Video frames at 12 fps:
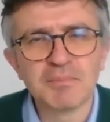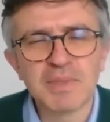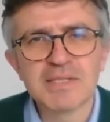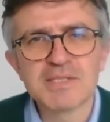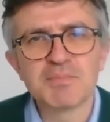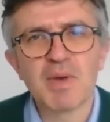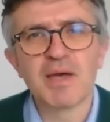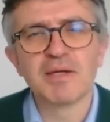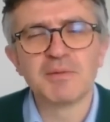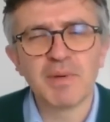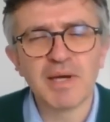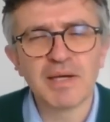be
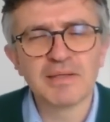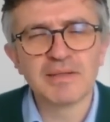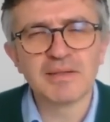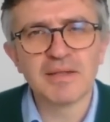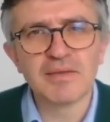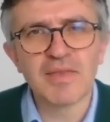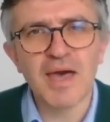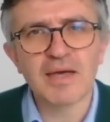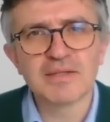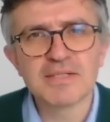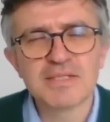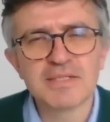inspired by in
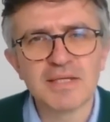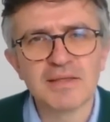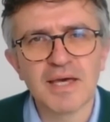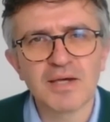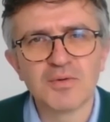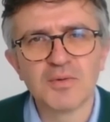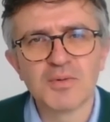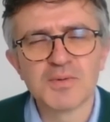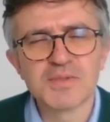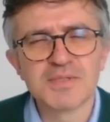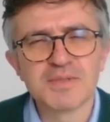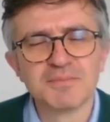that
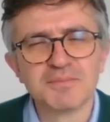course?